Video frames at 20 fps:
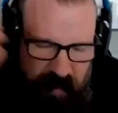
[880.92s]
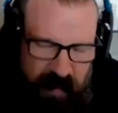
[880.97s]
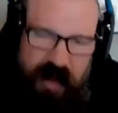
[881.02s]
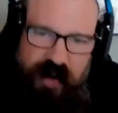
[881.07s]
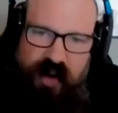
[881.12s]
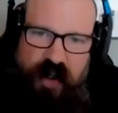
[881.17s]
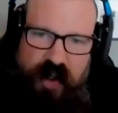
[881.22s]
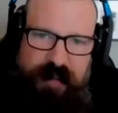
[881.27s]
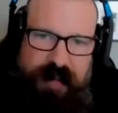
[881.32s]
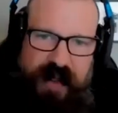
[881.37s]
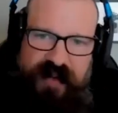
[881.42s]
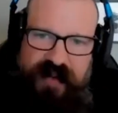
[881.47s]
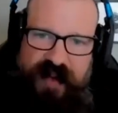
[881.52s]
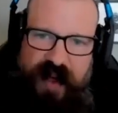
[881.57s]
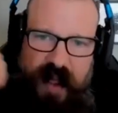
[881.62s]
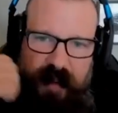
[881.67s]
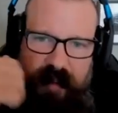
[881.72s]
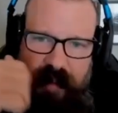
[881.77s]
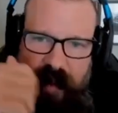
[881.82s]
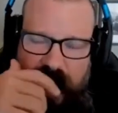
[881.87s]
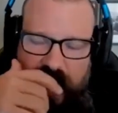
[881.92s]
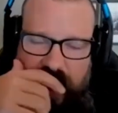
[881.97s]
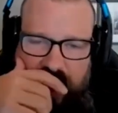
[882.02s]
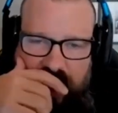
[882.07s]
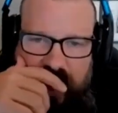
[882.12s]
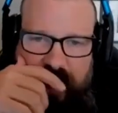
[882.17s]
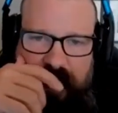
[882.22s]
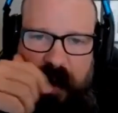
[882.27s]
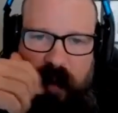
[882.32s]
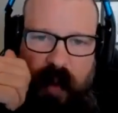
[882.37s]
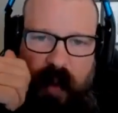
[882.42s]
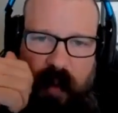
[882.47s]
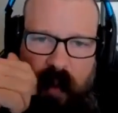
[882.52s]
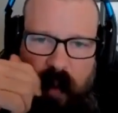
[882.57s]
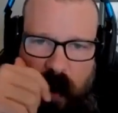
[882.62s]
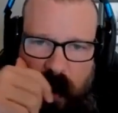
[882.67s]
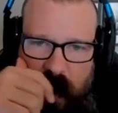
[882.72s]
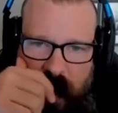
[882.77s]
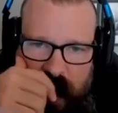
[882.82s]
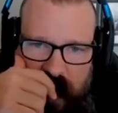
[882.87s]
that should be celebrated. It should be
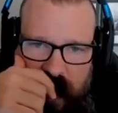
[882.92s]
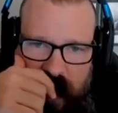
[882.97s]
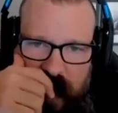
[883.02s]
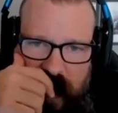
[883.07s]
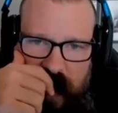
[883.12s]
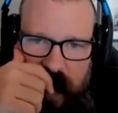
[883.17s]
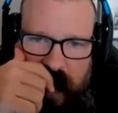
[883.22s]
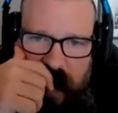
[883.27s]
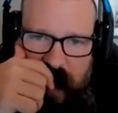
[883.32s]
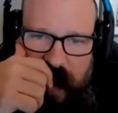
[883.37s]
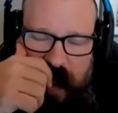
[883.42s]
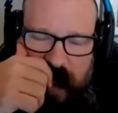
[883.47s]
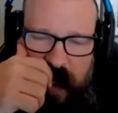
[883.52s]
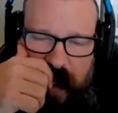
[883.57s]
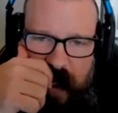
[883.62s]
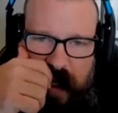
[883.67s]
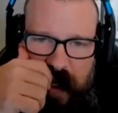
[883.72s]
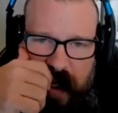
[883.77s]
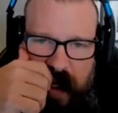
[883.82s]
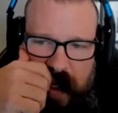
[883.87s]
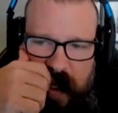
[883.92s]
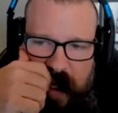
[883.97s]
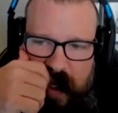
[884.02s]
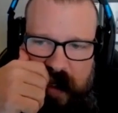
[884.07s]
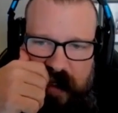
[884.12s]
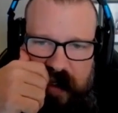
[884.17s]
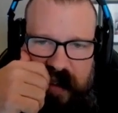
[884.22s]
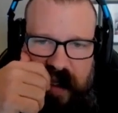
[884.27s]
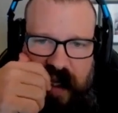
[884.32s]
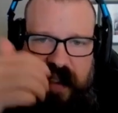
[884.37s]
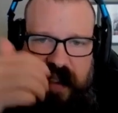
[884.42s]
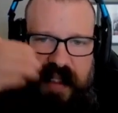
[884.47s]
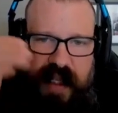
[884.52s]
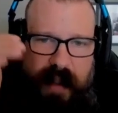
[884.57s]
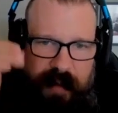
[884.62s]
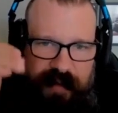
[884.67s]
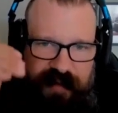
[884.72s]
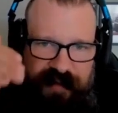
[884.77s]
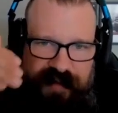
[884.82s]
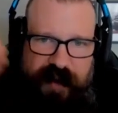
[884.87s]
rewarded. And not in the sense
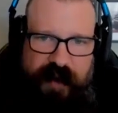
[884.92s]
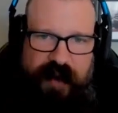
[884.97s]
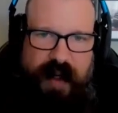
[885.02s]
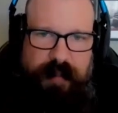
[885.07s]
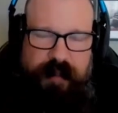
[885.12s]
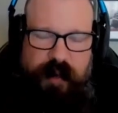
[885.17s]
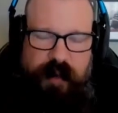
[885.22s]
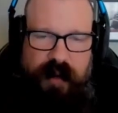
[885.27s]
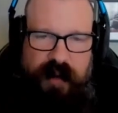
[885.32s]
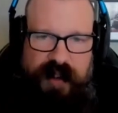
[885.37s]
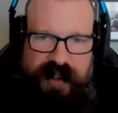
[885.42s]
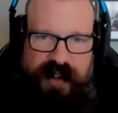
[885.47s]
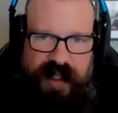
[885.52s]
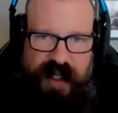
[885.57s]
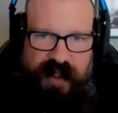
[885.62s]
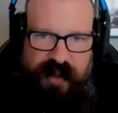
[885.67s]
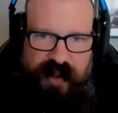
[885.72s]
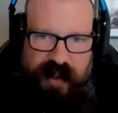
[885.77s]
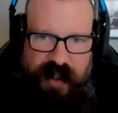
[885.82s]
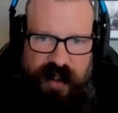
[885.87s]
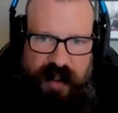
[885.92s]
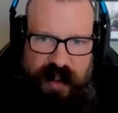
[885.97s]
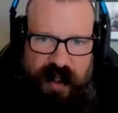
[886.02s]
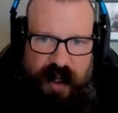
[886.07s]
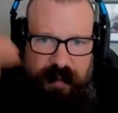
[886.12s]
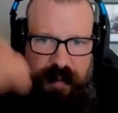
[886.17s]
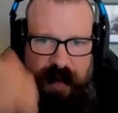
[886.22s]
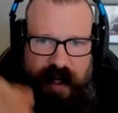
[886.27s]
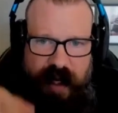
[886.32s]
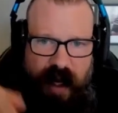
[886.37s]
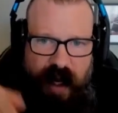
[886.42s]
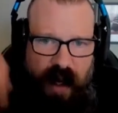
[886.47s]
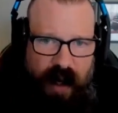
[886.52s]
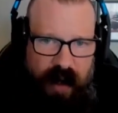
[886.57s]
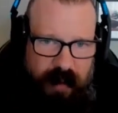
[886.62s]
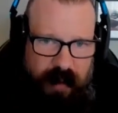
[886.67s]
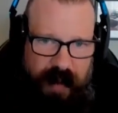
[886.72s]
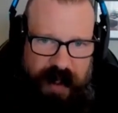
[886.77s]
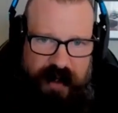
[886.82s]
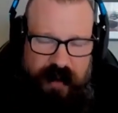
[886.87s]
that we filled up utilization and we got
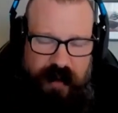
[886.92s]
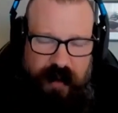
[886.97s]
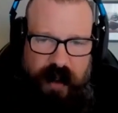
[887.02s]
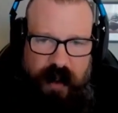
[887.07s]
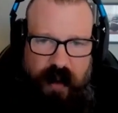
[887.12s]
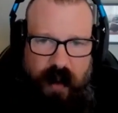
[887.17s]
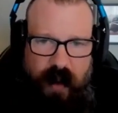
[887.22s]
all the way to our